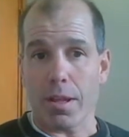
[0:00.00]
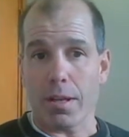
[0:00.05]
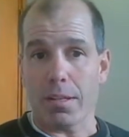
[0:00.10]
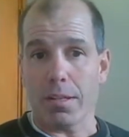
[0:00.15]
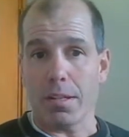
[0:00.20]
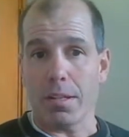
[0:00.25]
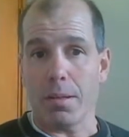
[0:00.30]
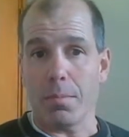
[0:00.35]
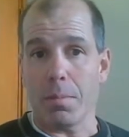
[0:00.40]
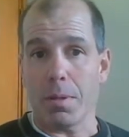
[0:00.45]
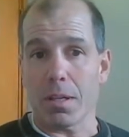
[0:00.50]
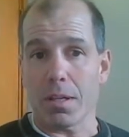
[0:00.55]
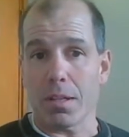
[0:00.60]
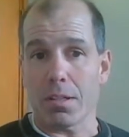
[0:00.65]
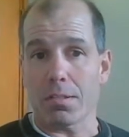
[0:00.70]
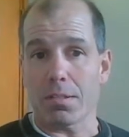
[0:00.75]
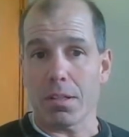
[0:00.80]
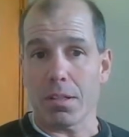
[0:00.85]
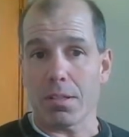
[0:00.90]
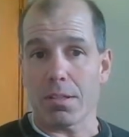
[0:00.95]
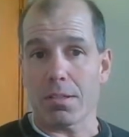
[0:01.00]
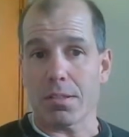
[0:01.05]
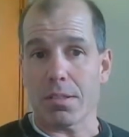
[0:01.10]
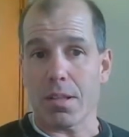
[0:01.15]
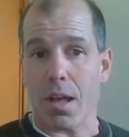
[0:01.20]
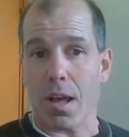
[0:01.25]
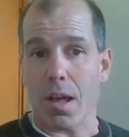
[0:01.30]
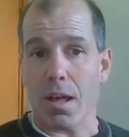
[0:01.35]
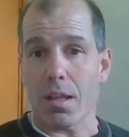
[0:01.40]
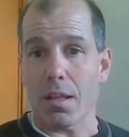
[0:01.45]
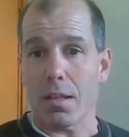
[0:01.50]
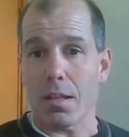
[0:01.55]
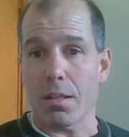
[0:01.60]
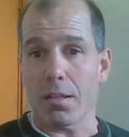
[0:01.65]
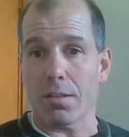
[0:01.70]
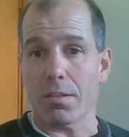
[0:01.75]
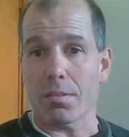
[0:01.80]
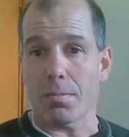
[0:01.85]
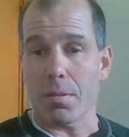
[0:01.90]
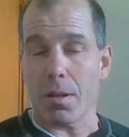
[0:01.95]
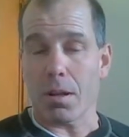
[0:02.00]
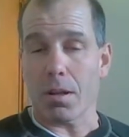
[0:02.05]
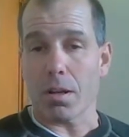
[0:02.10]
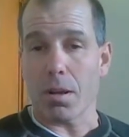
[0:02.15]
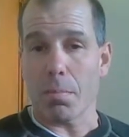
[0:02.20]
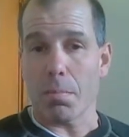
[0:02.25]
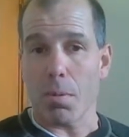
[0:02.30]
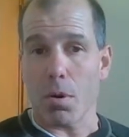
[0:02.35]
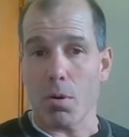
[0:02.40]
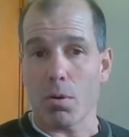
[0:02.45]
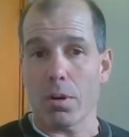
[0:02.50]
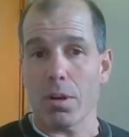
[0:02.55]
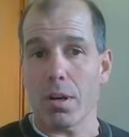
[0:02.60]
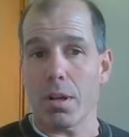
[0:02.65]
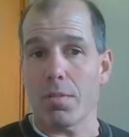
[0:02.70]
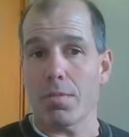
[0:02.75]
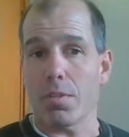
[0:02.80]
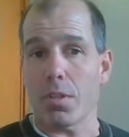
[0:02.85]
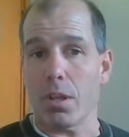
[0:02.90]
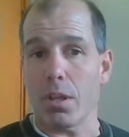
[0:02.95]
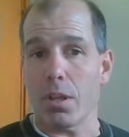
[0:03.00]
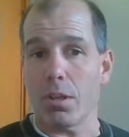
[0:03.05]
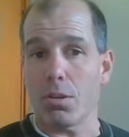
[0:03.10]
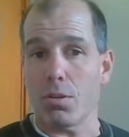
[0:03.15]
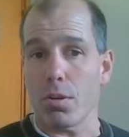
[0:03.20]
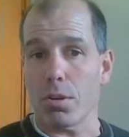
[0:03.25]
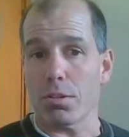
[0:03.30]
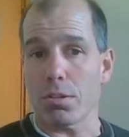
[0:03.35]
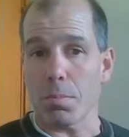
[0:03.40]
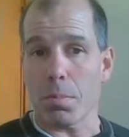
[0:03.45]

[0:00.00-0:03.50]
IT because it's a component of the U.S.